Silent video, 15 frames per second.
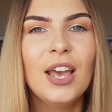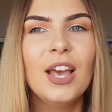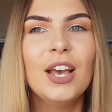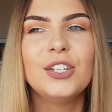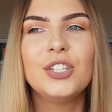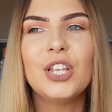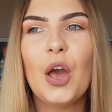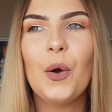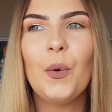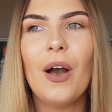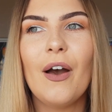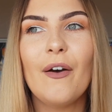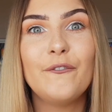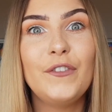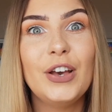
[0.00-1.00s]
So
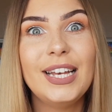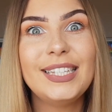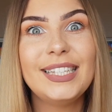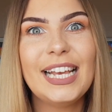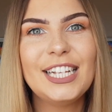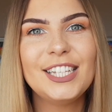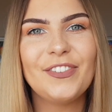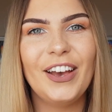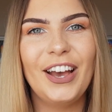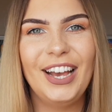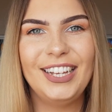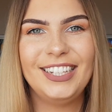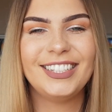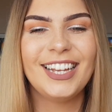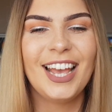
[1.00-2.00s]
first things
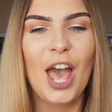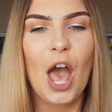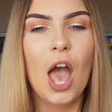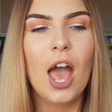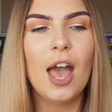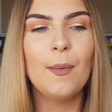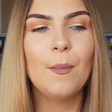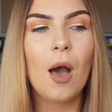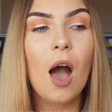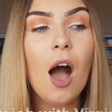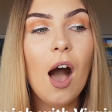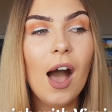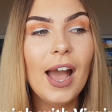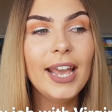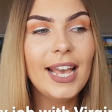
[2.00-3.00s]
first,
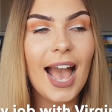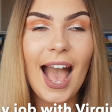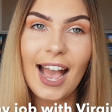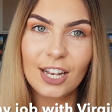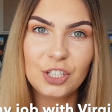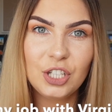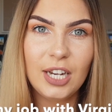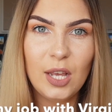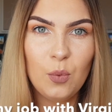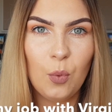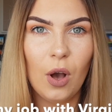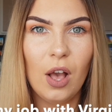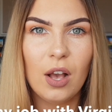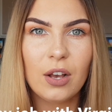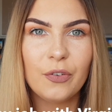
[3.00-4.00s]
I actually
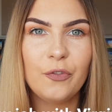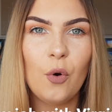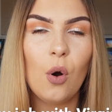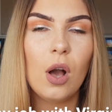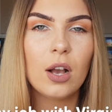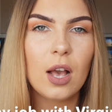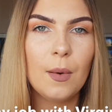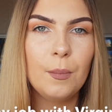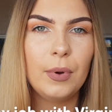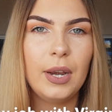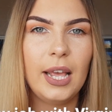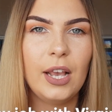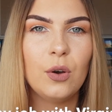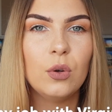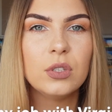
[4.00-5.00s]
work for a
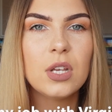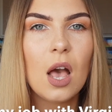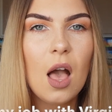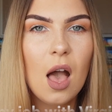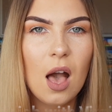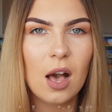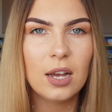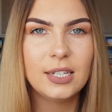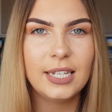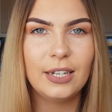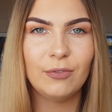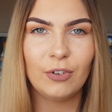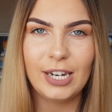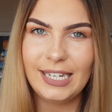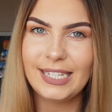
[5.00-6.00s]
company called
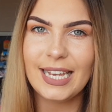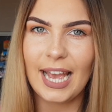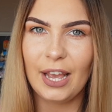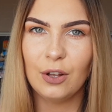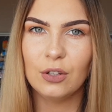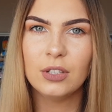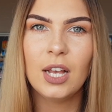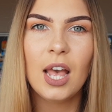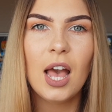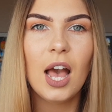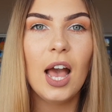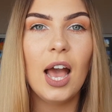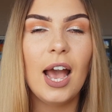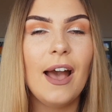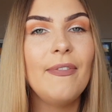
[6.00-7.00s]
Harding Retail,
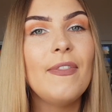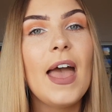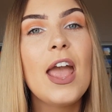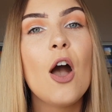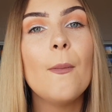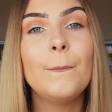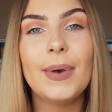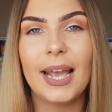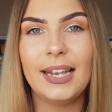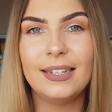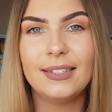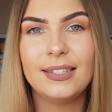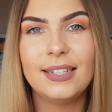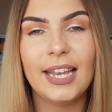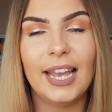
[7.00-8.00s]
and they are
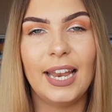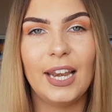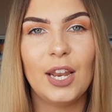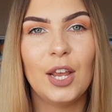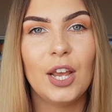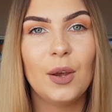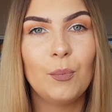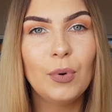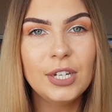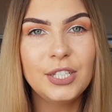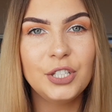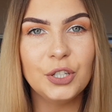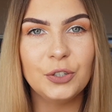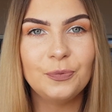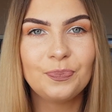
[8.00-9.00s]
based in
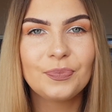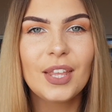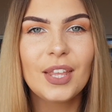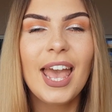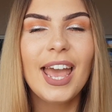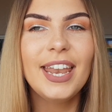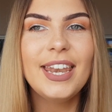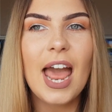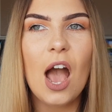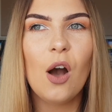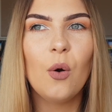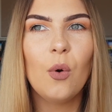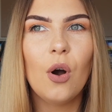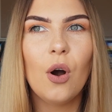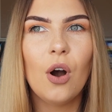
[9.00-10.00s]
Bristol.
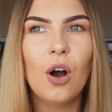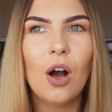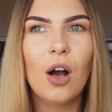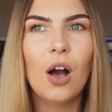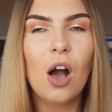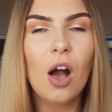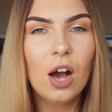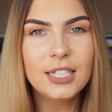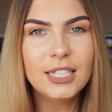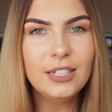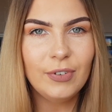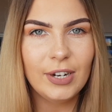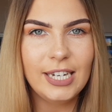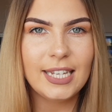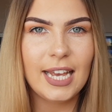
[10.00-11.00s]
Now, Harding
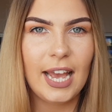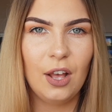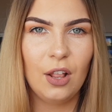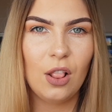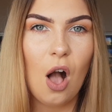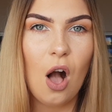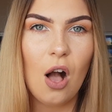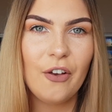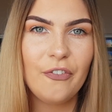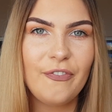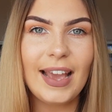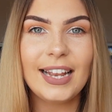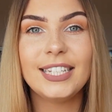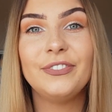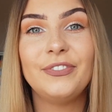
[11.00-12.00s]
Retail are
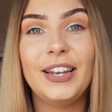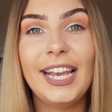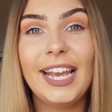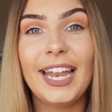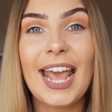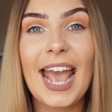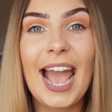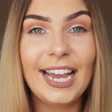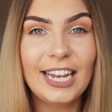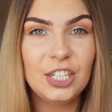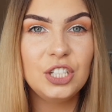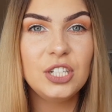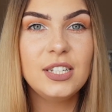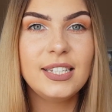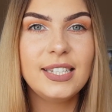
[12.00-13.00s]
effectively an
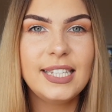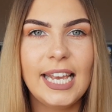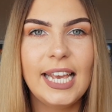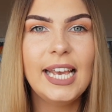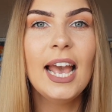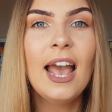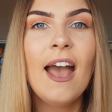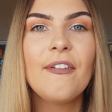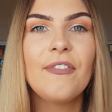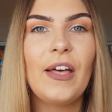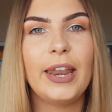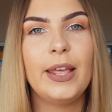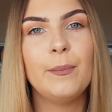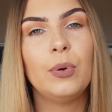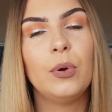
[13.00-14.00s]
agency
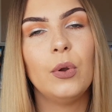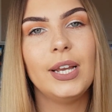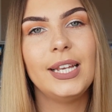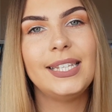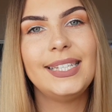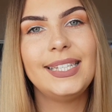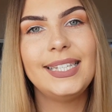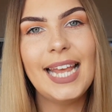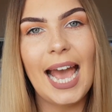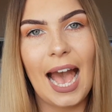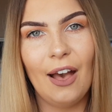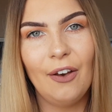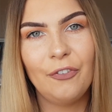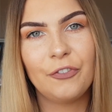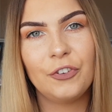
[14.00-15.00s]
that employs
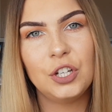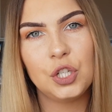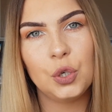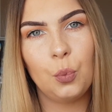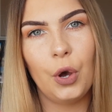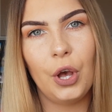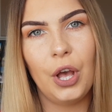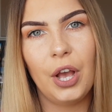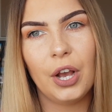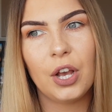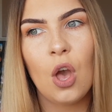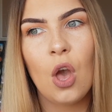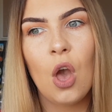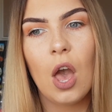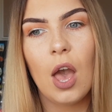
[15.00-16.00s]
staff to work
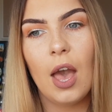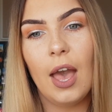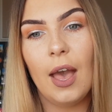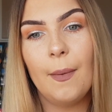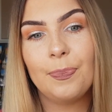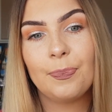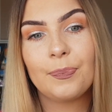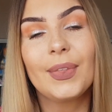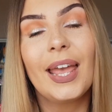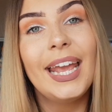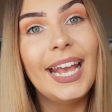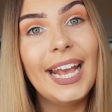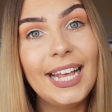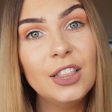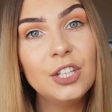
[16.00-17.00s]

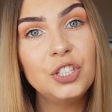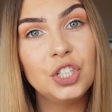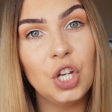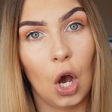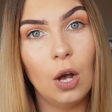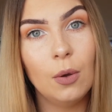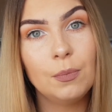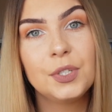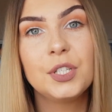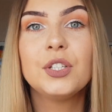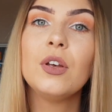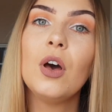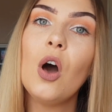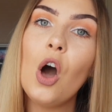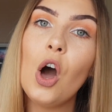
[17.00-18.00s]
in the
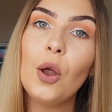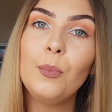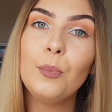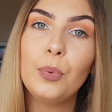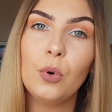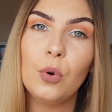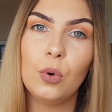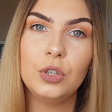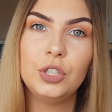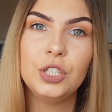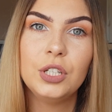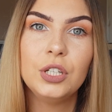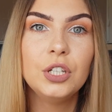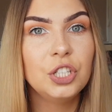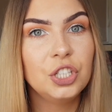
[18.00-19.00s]
shops on board
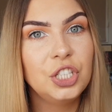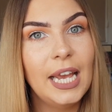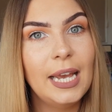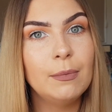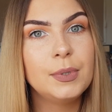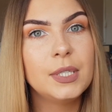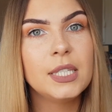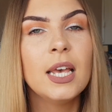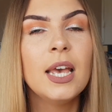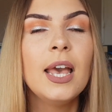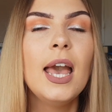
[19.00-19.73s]
ships.